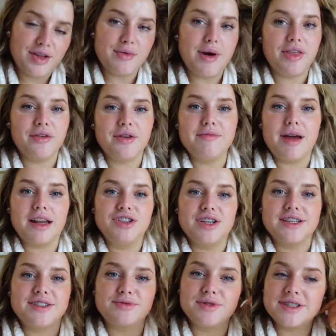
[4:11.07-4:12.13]
The weather in
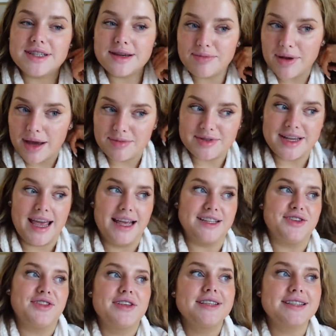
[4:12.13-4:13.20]
Manchester was deeply upsetting,
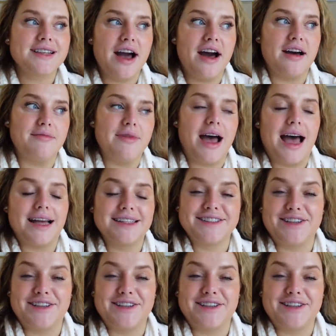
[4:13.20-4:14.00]
so this has come at